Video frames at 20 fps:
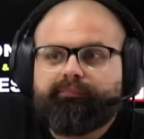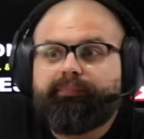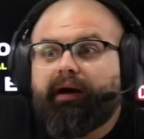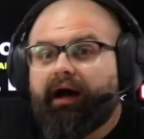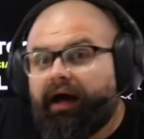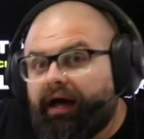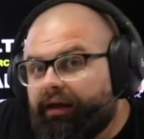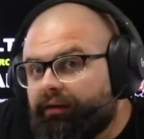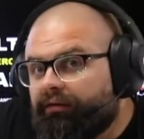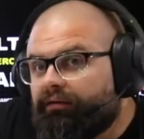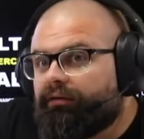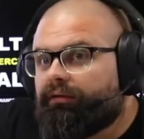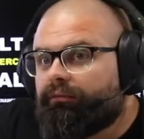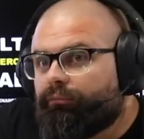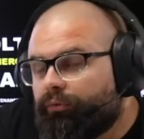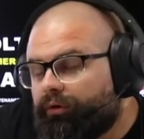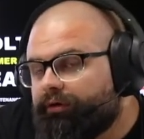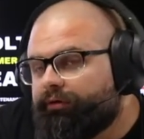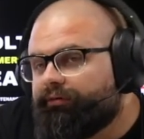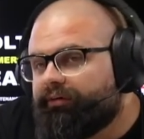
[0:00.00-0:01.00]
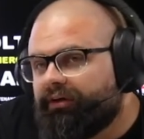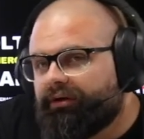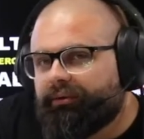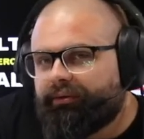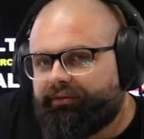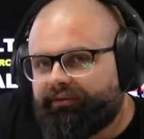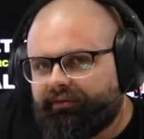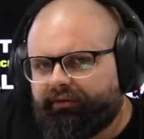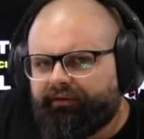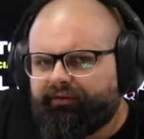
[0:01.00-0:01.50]
But when you're dealing
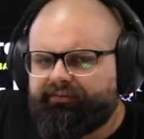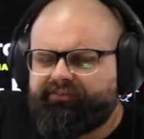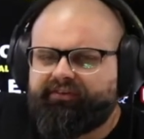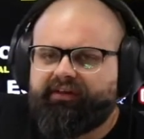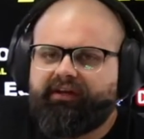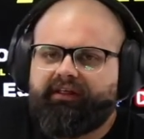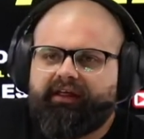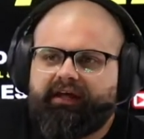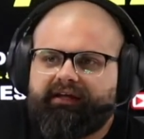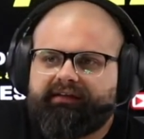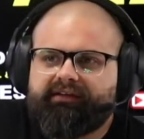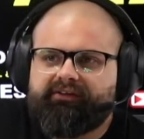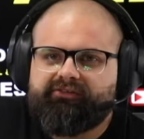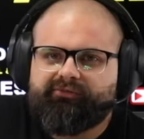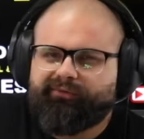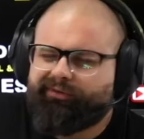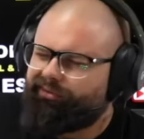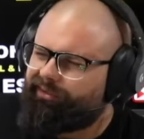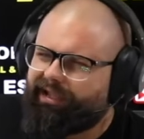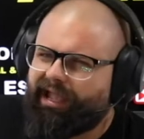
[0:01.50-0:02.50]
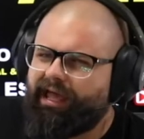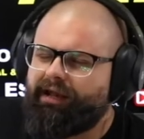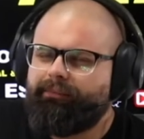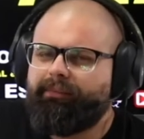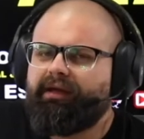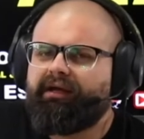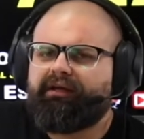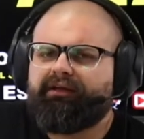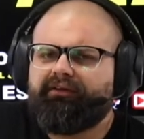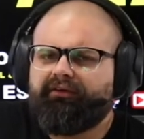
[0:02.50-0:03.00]
with a little city like this where they're kind of
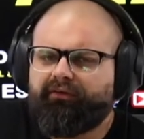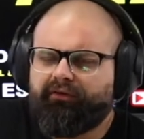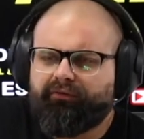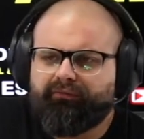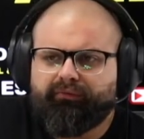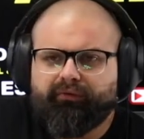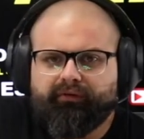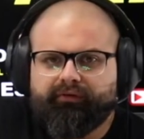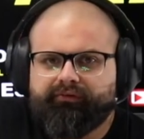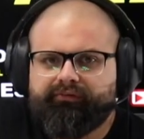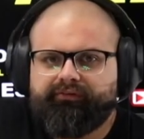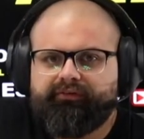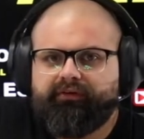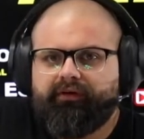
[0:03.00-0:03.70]
making their own rules,